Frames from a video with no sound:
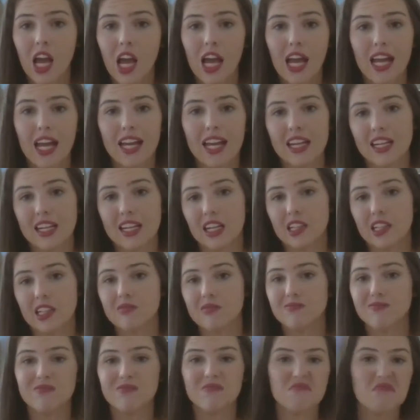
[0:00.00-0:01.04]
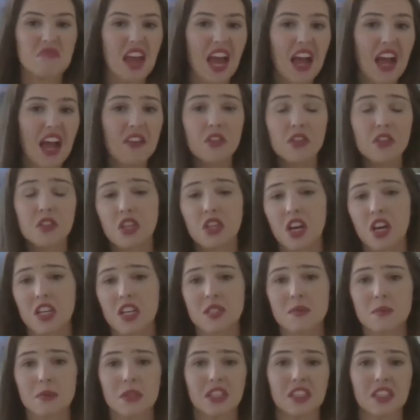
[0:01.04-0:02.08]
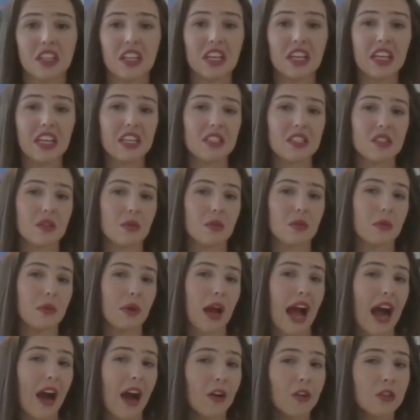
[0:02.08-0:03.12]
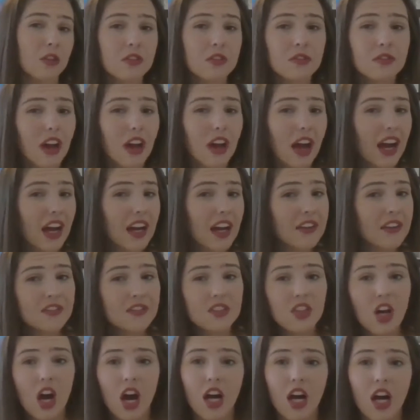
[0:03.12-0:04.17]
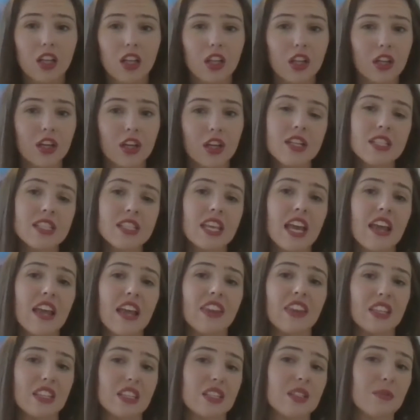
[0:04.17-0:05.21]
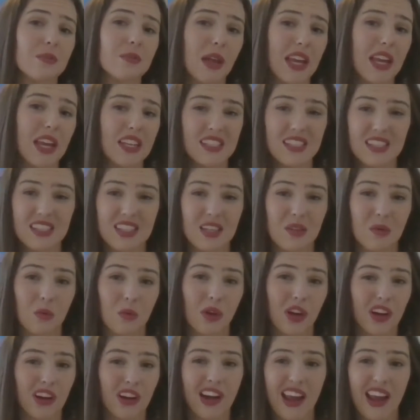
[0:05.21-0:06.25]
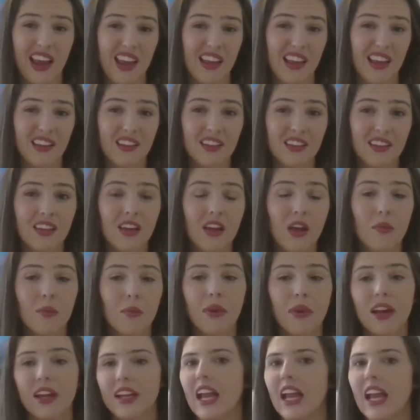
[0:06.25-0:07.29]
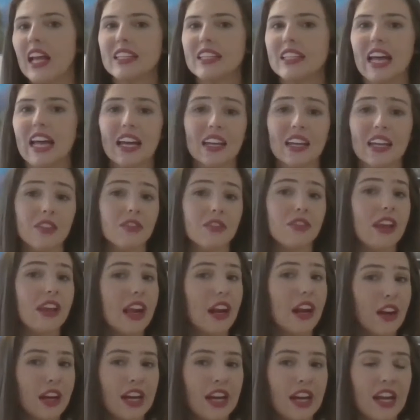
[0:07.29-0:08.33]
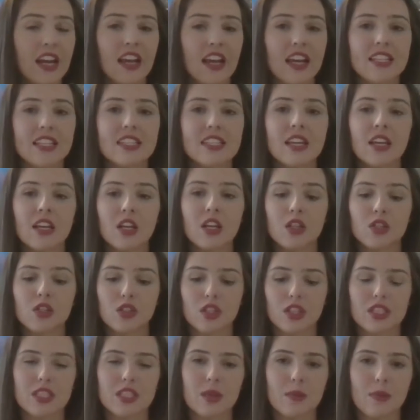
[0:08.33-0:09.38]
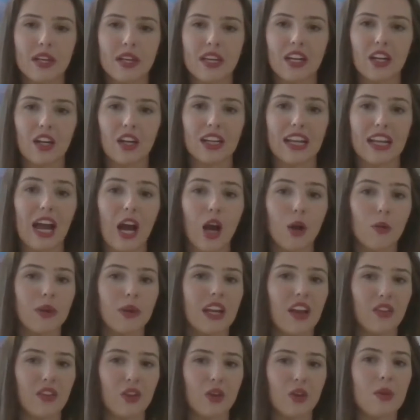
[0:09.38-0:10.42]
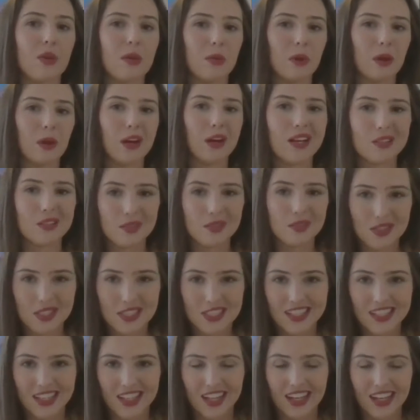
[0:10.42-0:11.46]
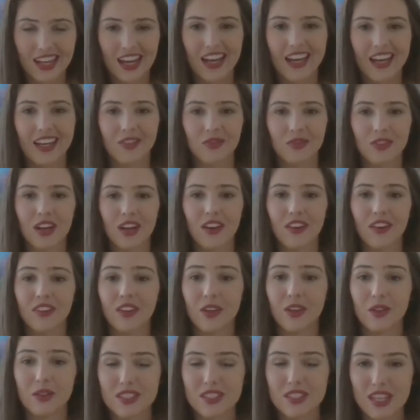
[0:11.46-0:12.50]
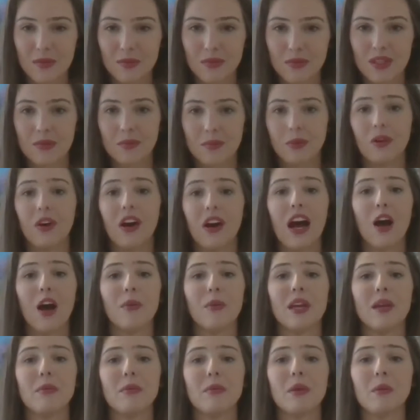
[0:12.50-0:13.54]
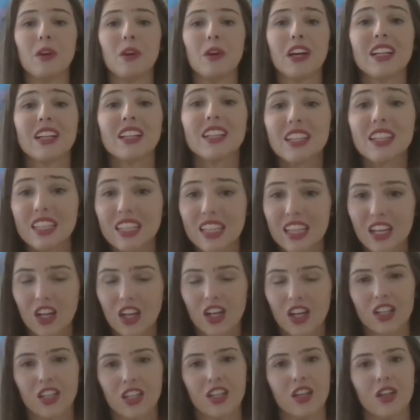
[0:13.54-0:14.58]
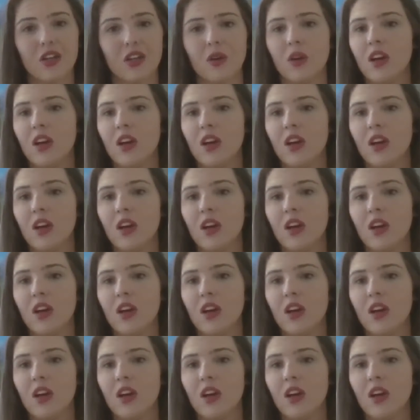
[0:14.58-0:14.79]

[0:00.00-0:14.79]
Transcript: And average cost per click is around $5 in the space that we're in. But again, that can vary. It's just depending on how many other people are interested in getting in front of those same people, how many people are clicking on you.